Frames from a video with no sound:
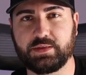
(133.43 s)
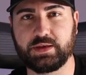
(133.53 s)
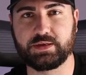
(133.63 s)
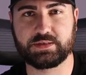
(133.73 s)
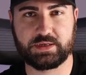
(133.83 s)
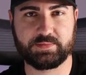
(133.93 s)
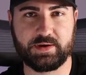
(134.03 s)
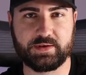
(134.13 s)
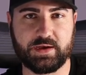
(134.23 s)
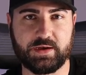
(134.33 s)
the
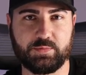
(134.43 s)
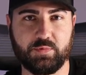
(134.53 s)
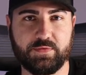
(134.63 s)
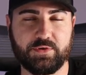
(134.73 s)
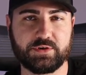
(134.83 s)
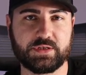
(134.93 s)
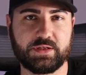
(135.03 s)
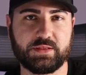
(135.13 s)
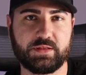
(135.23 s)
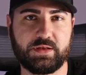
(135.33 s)
6x9 woofers
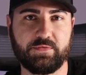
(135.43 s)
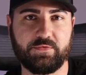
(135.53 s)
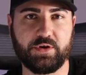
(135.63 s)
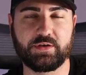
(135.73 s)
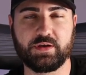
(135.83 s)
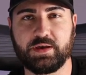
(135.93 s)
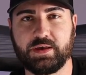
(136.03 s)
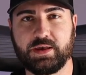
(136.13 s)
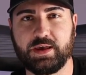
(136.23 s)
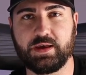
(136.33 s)
in the front,
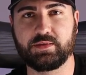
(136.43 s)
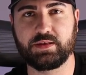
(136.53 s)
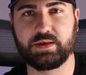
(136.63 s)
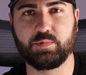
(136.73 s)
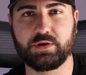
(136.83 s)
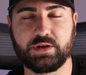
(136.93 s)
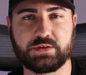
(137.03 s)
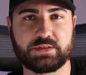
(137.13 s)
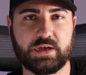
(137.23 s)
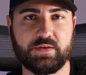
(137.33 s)
and the 1
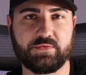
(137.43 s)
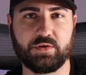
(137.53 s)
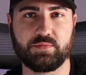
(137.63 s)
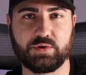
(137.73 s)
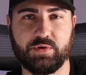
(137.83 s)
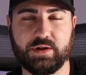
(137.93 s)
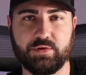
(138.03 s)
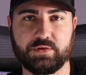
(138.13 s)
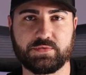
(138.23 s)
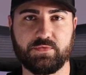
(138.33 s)
inch soft dome
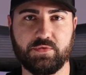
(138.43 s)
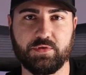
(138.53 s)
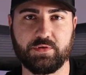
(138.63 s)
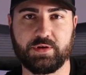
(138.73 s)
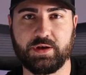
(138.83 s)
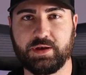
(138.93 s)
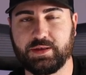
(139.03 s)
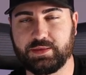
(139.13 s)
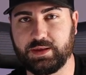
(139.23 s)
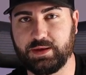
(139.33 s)
tweeters for
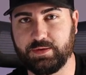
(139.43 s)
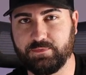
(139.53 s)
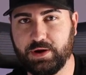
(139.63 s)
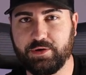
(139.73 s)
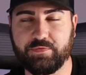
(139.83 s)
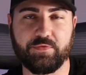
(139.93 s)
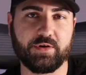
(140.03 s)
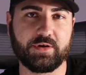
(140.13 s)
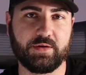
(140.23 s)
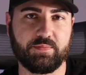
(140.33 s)
the very
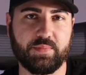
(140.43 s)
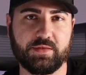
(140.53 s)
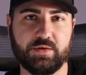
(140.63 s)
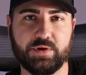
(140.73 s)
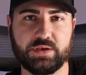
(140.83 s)
front up by the